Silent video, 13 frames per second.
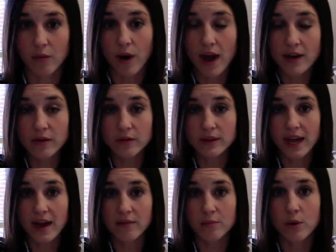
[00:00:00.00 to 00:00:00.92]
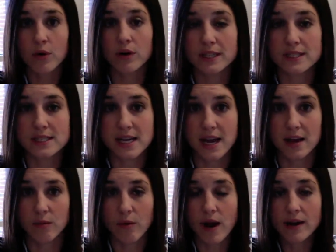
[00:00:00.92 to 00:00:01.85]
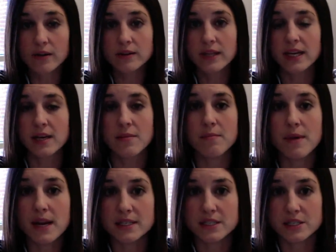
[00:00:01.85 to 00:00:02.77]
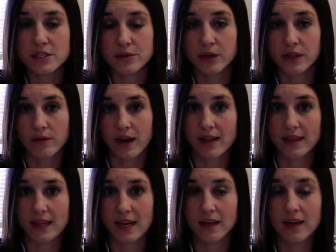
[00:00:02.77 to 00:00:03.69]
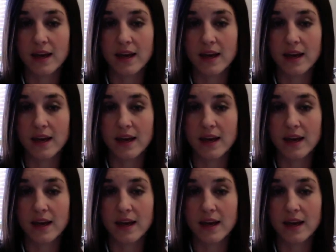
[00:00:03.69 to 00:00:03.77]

Why don't they have moral intent? Why aren't they committed to doing the right thing?